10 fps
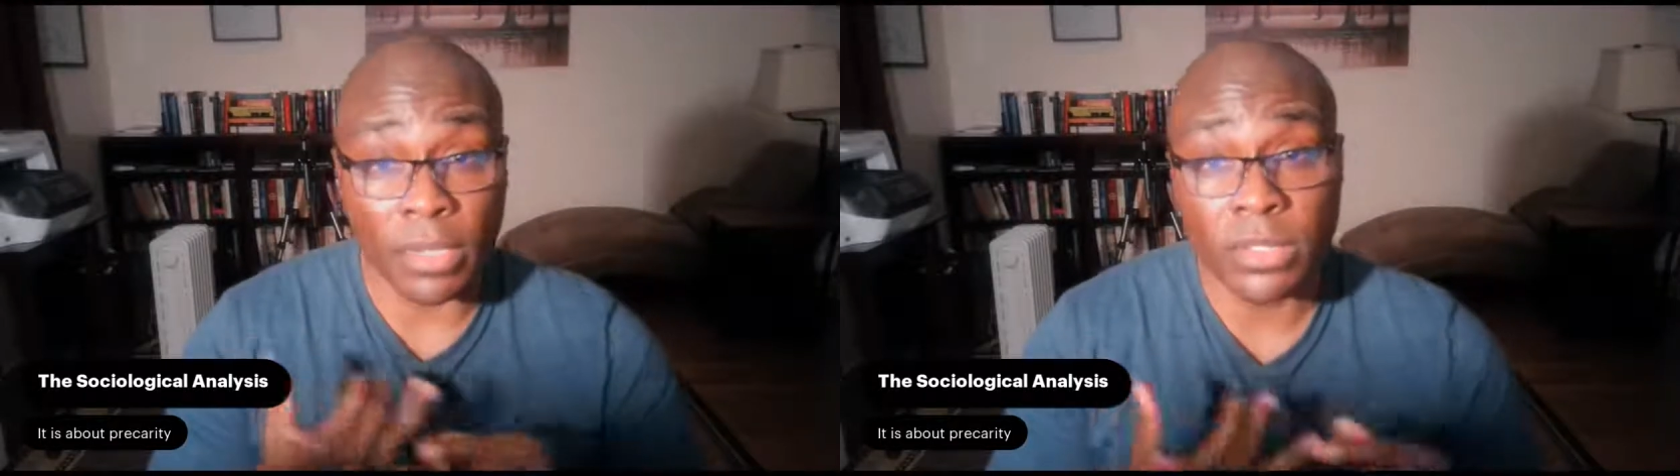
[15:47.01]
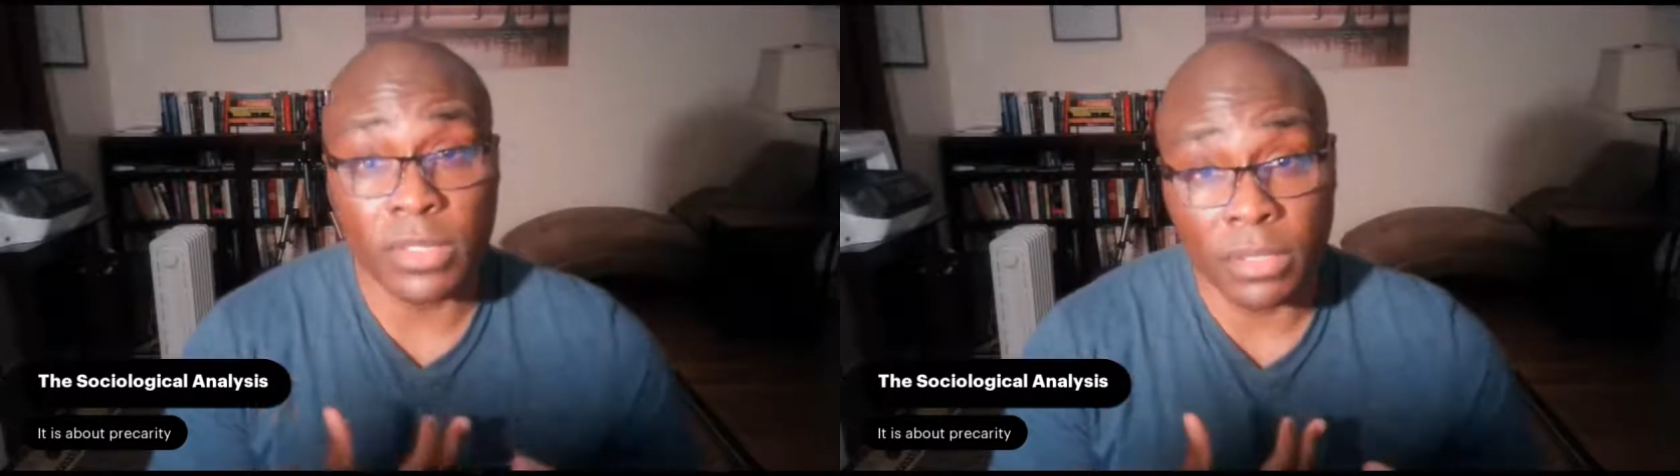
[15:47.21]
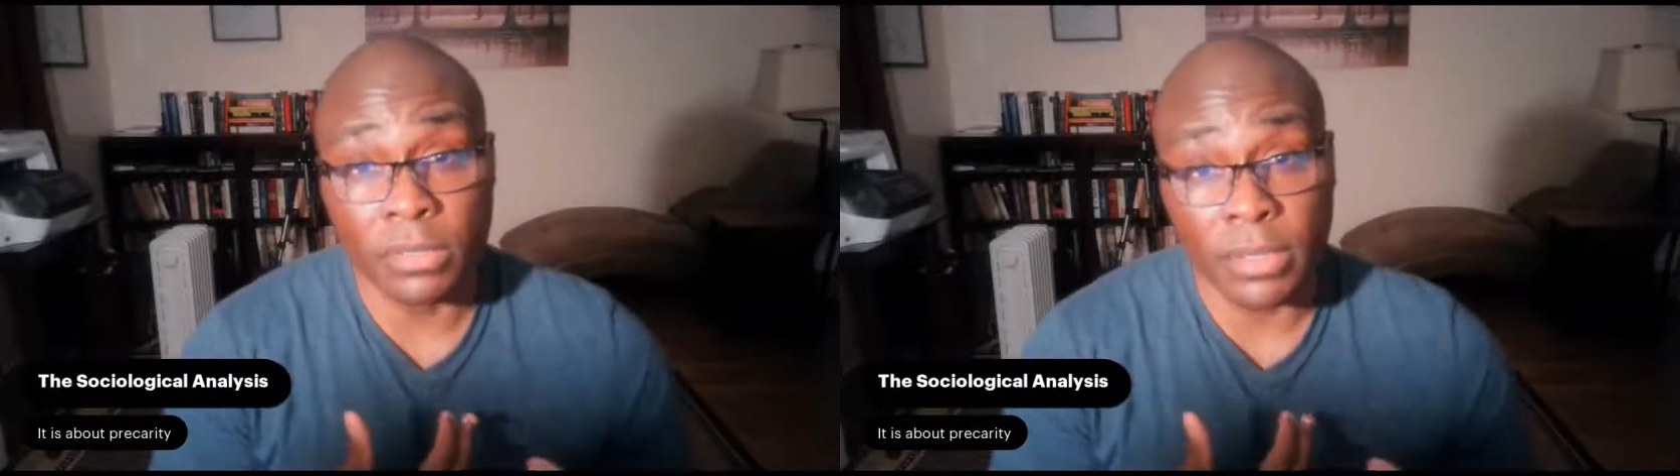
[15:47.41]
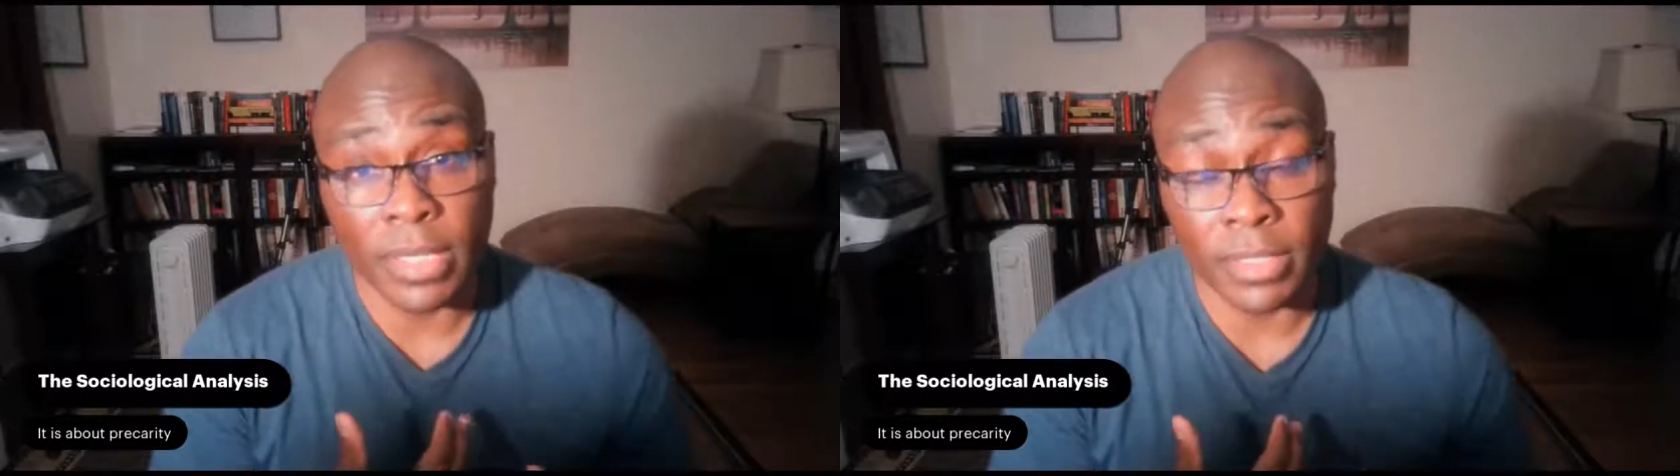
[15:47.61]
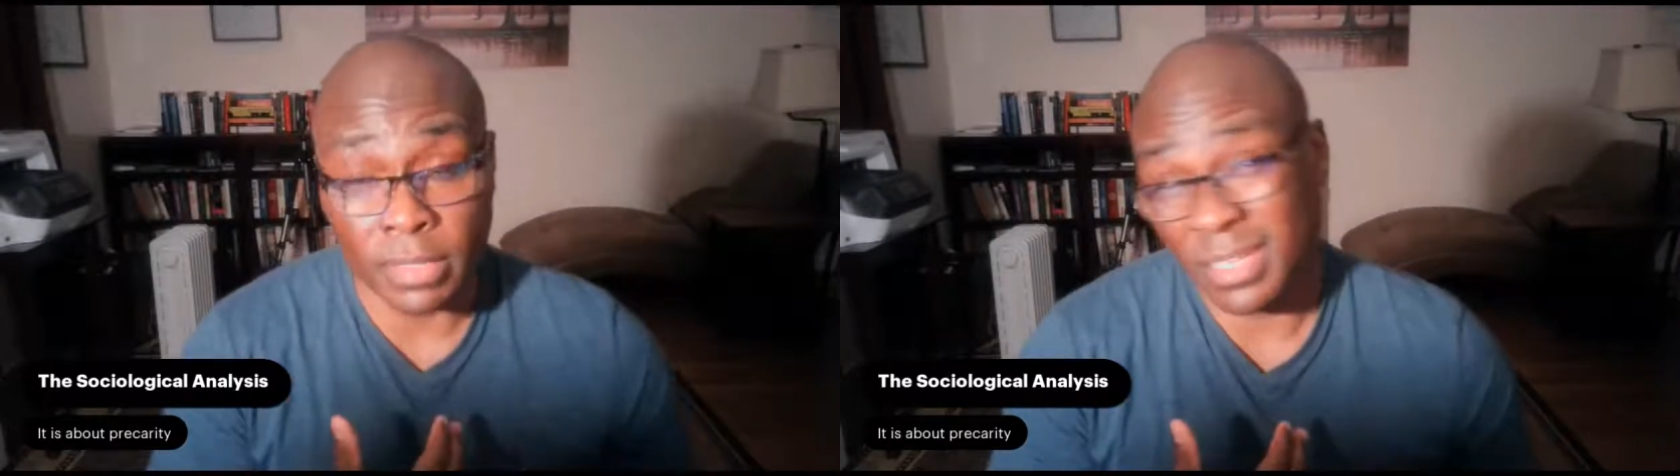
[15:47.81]
and also
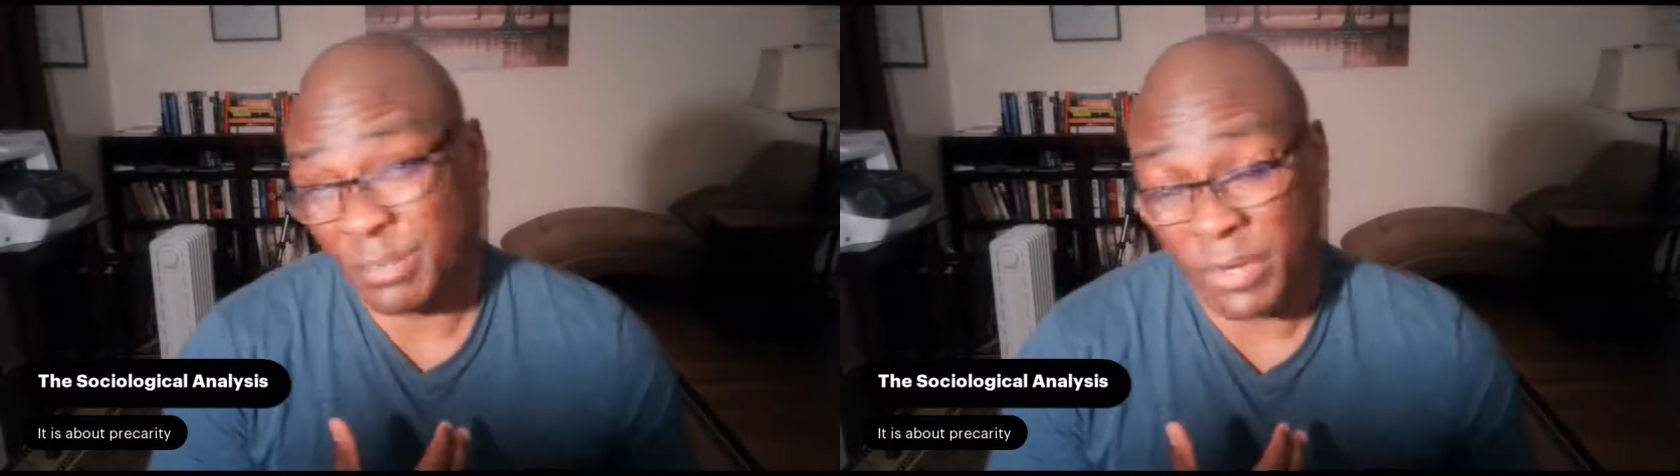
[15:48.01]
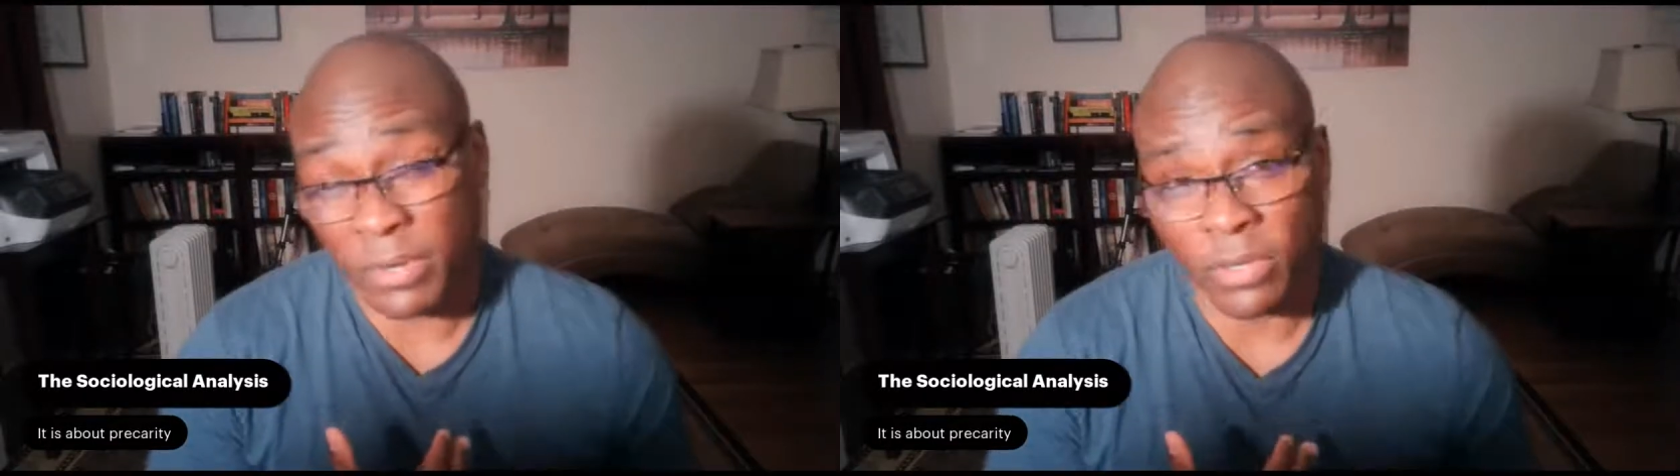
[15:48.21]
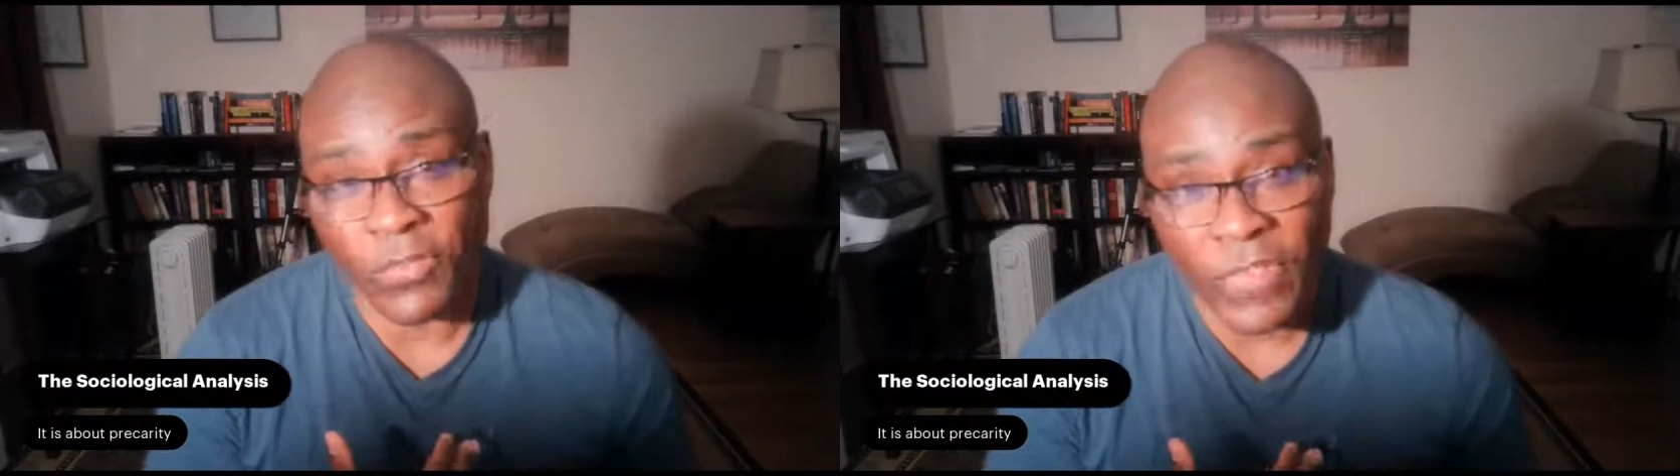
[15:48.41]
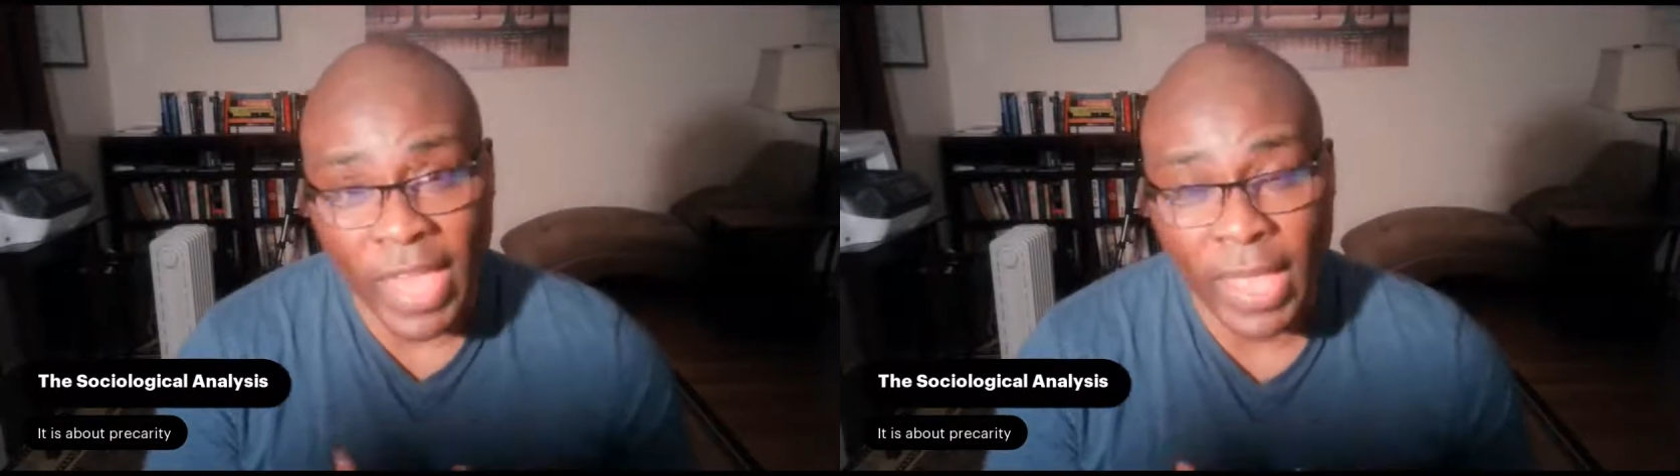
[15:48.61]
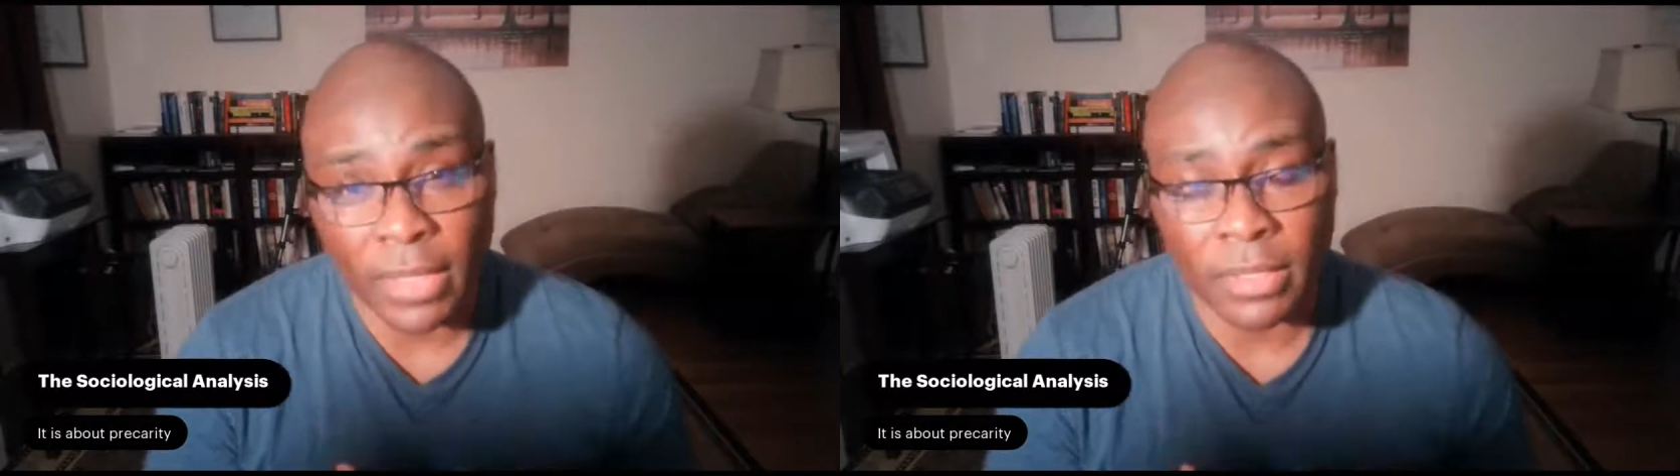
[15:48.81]
it's an empirical
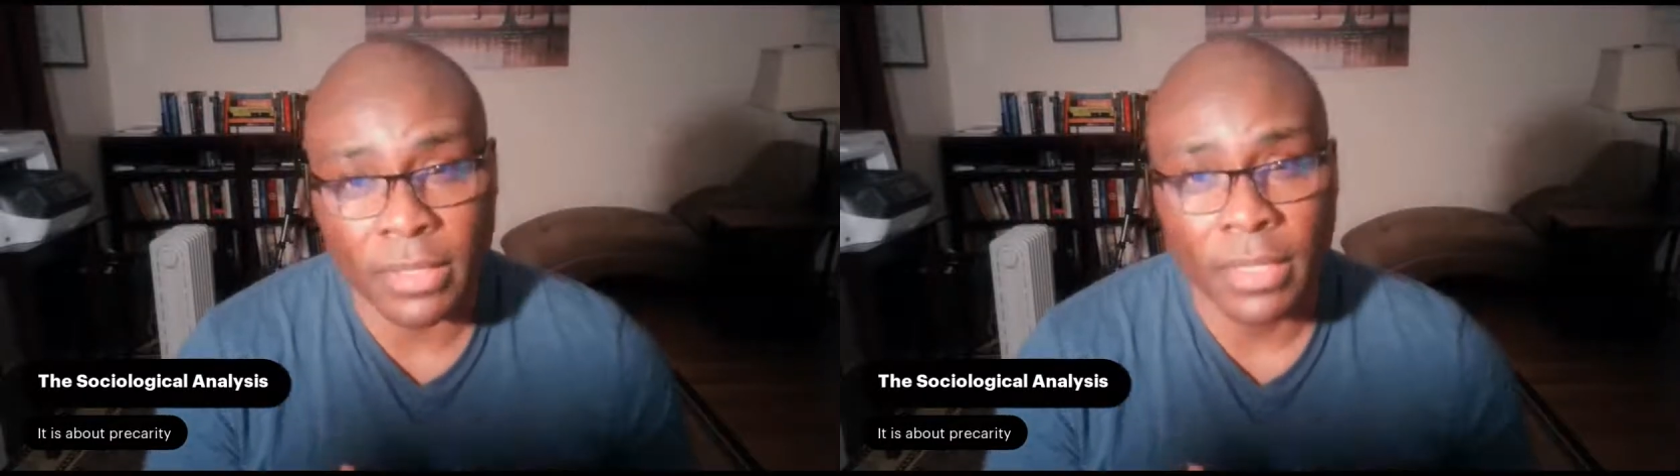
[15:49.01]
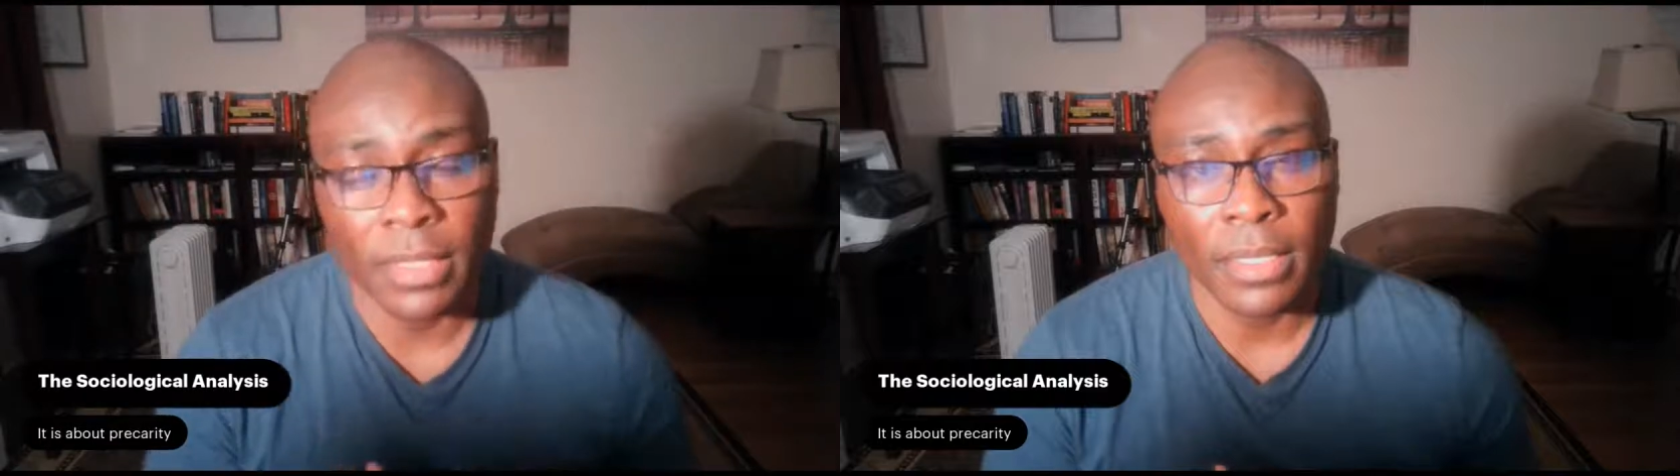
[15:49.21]
fact